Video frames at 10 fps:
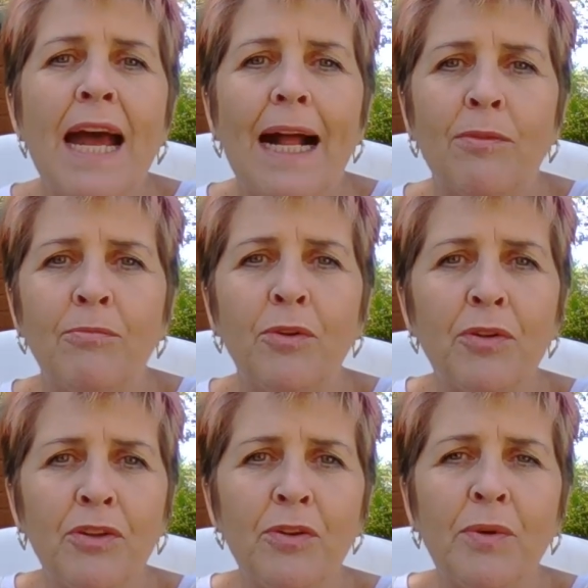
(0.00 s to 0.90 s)
I'm
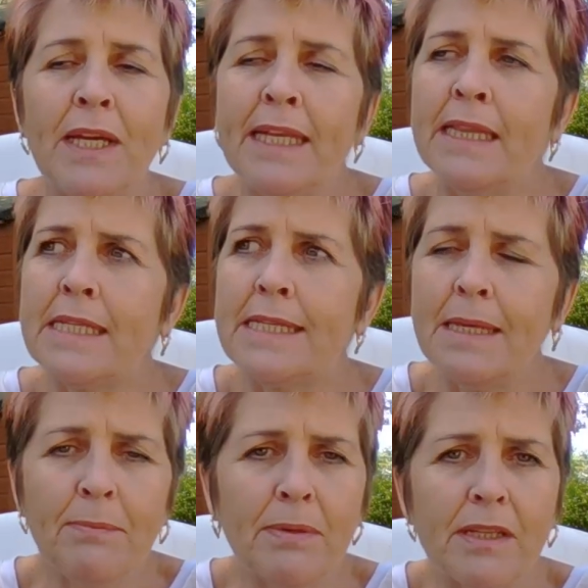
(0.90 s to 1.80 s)
going to do it in the
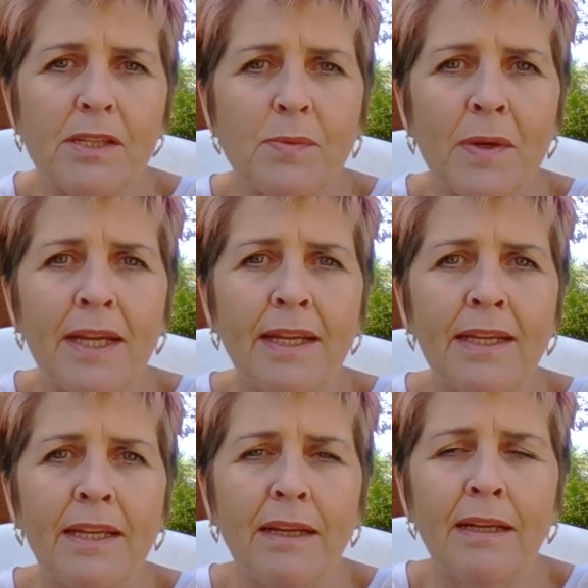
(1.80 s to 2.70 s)
simplest way,